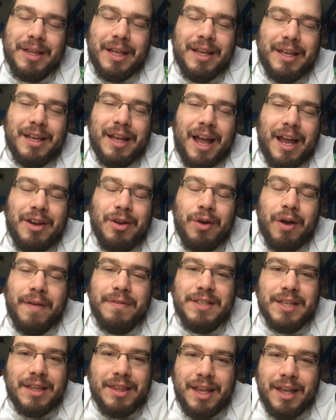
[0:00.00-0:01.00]
Like I know
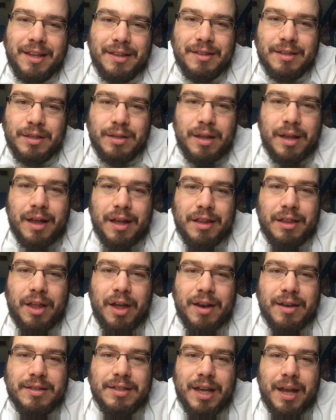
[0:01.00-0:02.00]
I've said that a
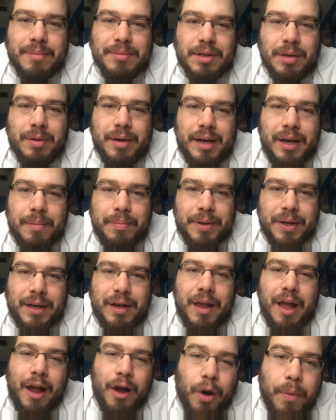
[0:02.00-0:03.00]
lot of times already,
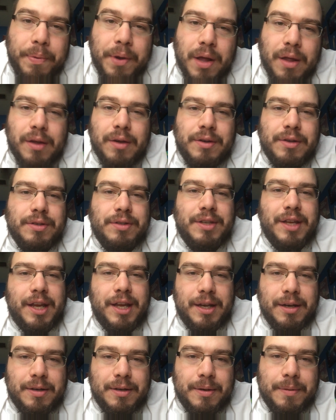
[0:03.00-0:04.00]
but I hope y'all
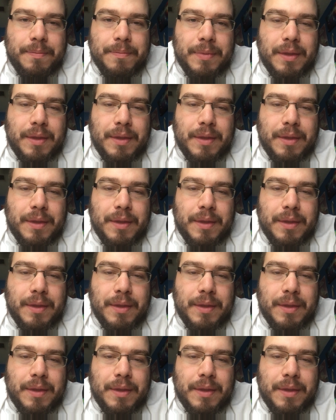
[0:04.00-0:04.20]
understand.